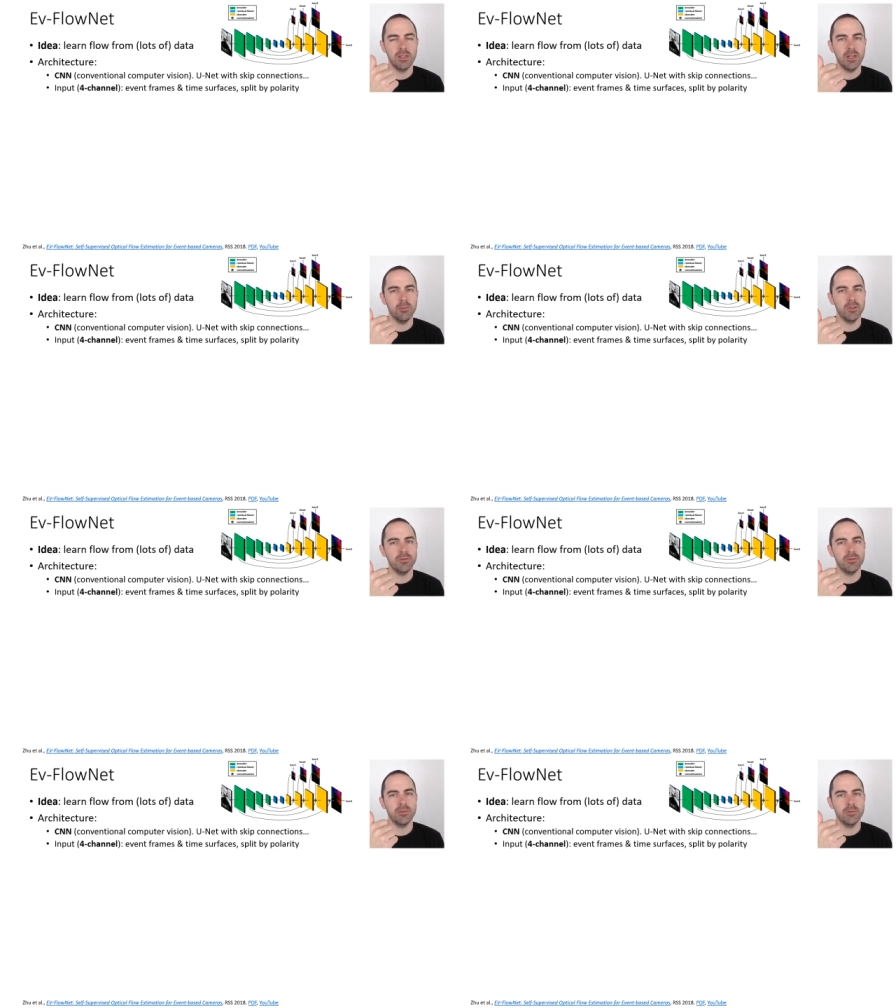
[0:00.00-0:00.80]
the number
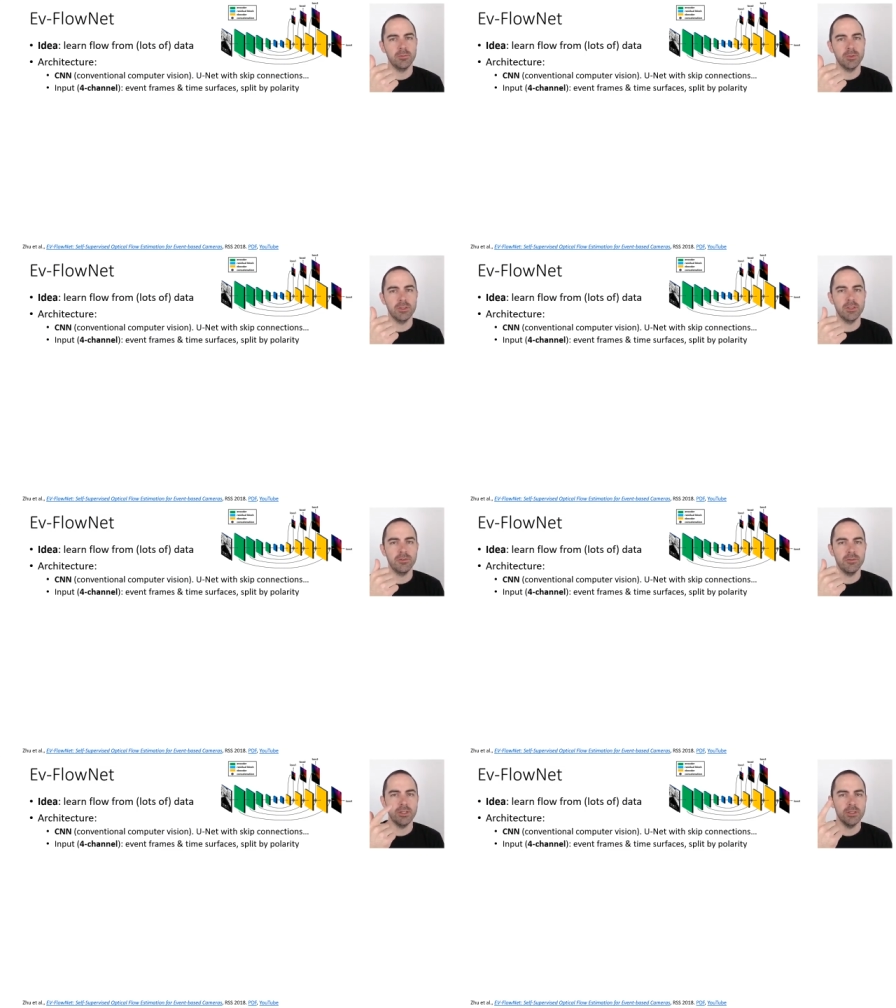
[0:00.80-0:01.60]
of
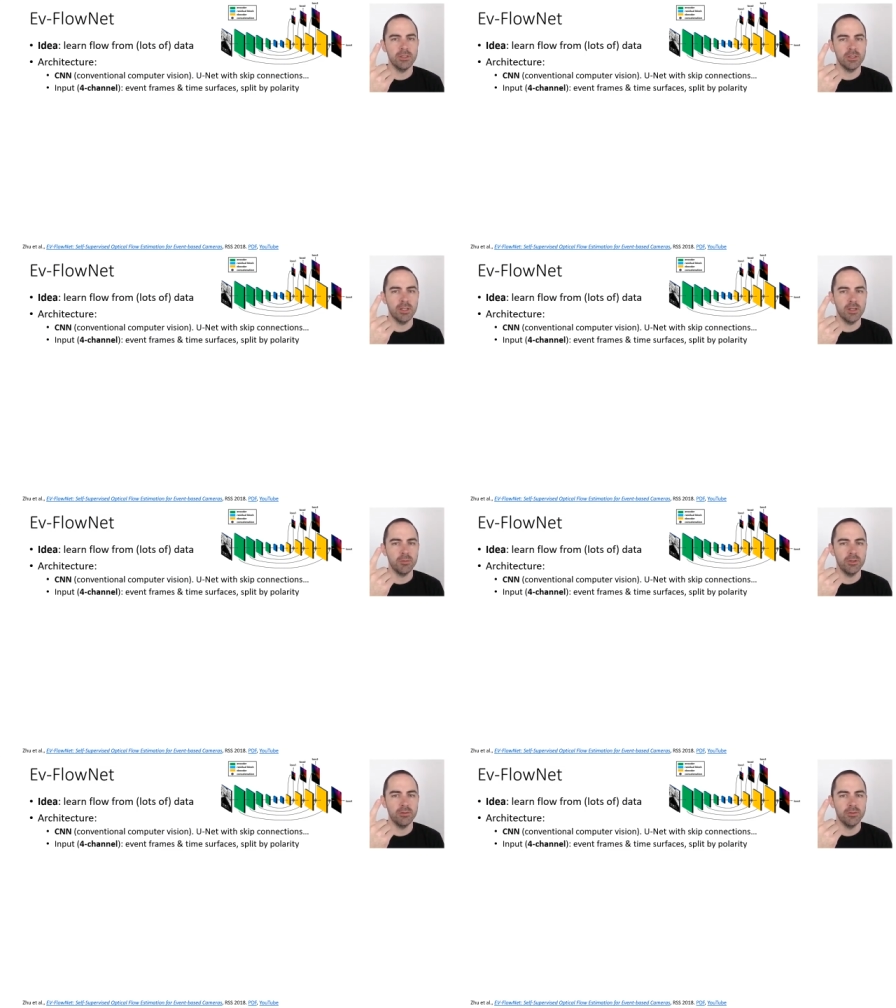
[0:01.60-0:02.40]
positive events the
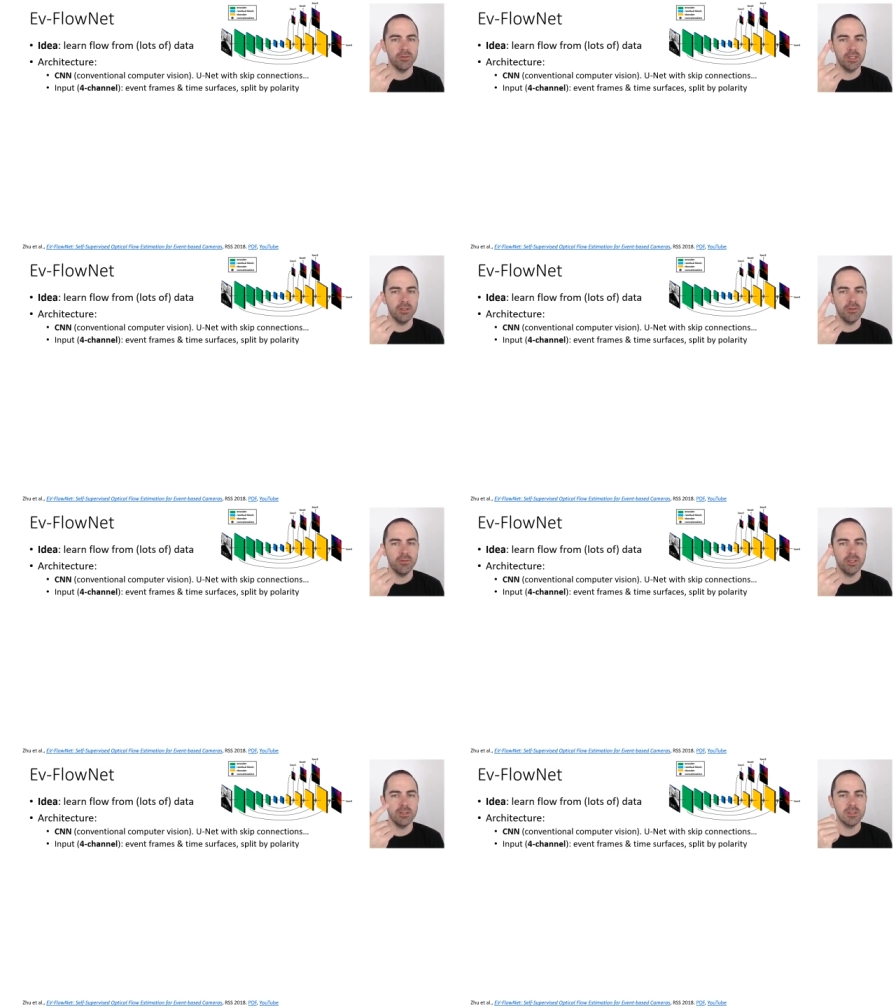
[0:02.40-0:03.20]
number of negative
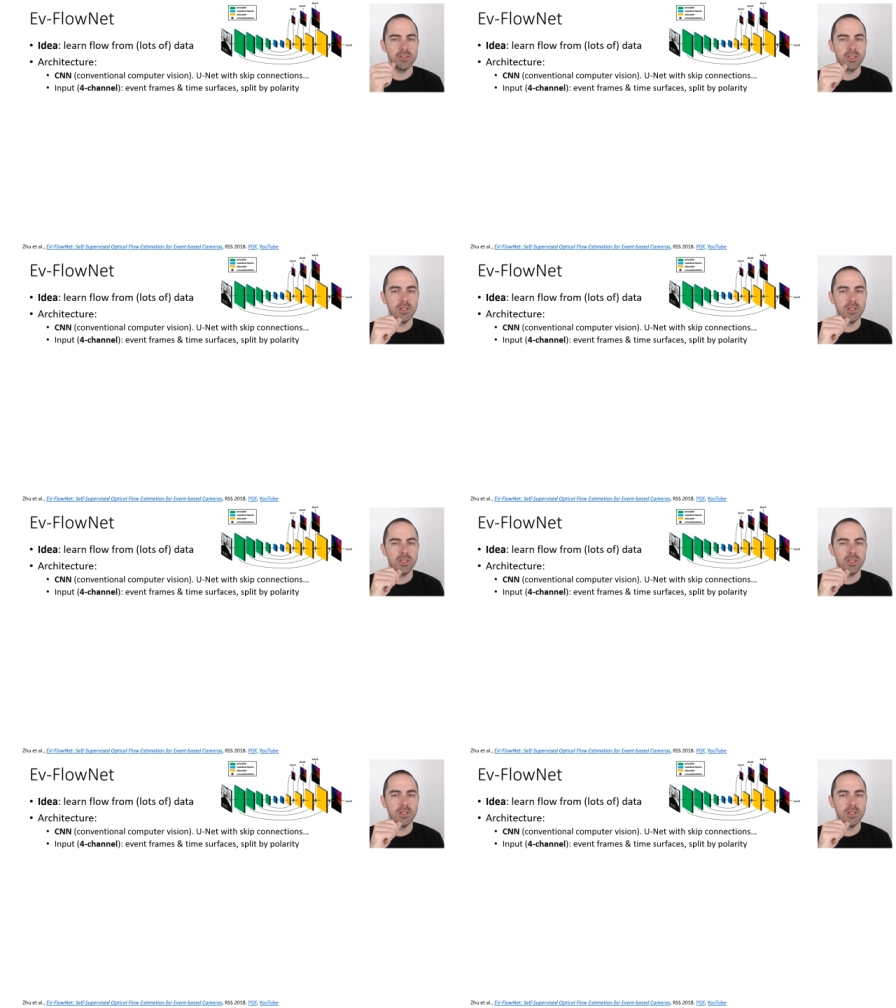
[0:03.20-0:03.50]
events